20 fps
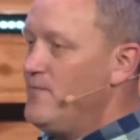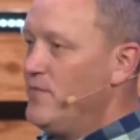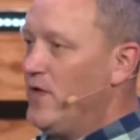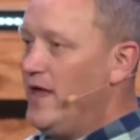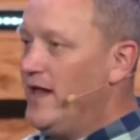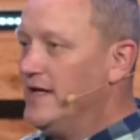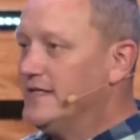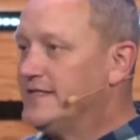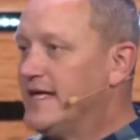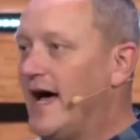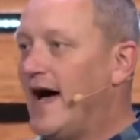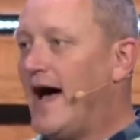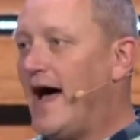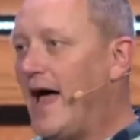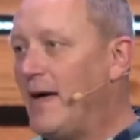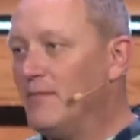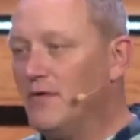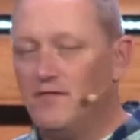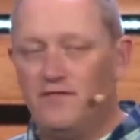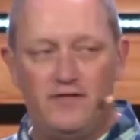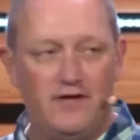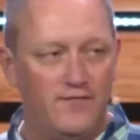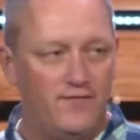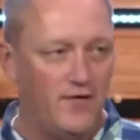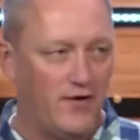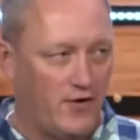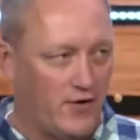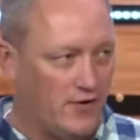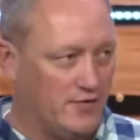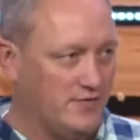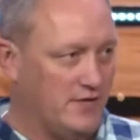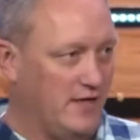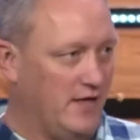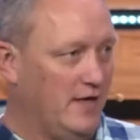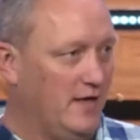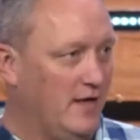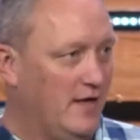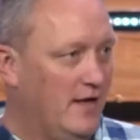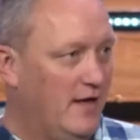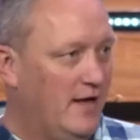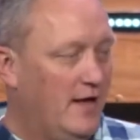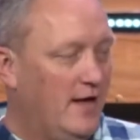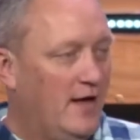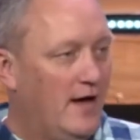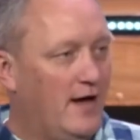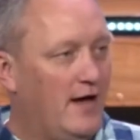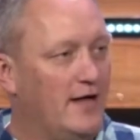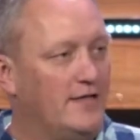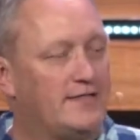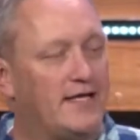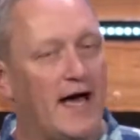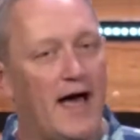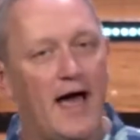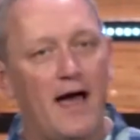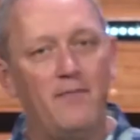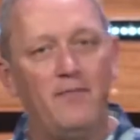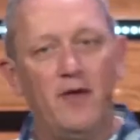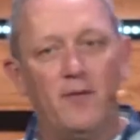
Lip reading: in a time of difficulty. A time that